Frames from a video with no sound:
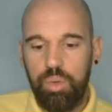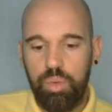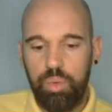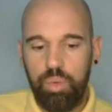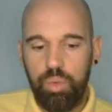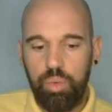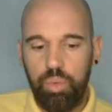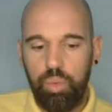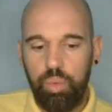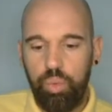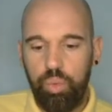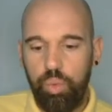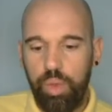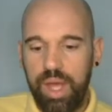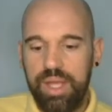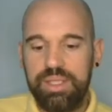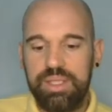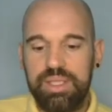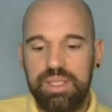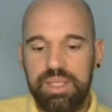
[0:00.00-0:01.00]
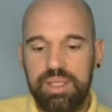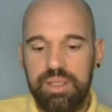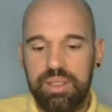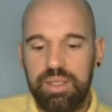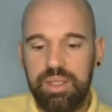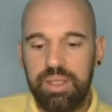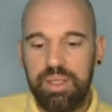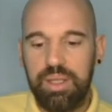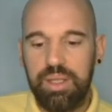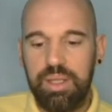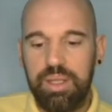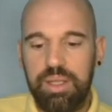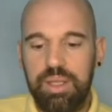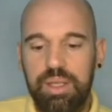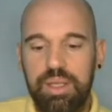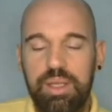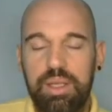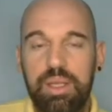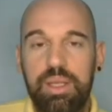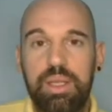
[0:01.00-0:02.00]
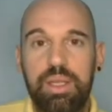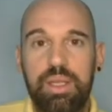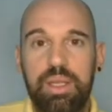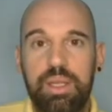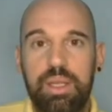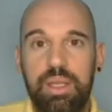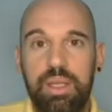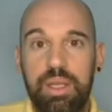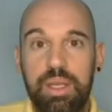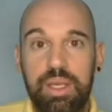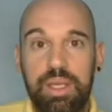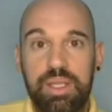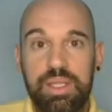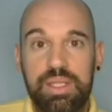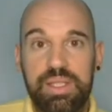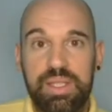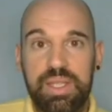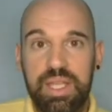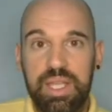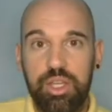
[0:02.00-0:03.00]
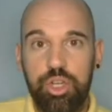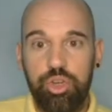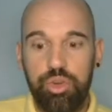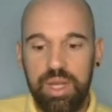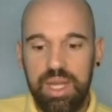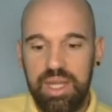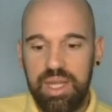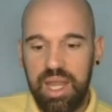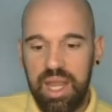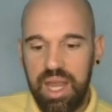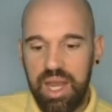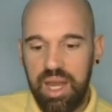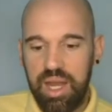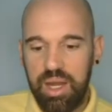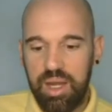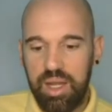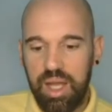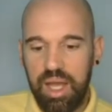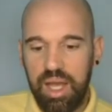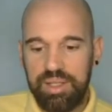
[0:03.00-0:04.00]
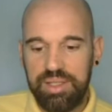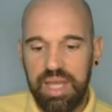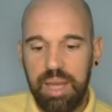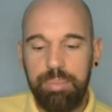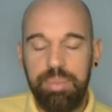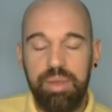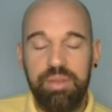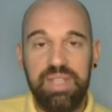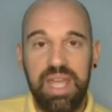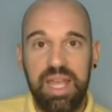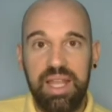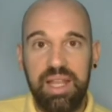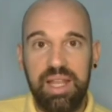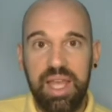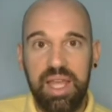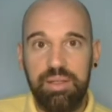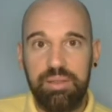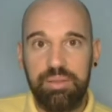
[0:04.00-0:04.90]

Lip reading: what is the green air on top of Thailand?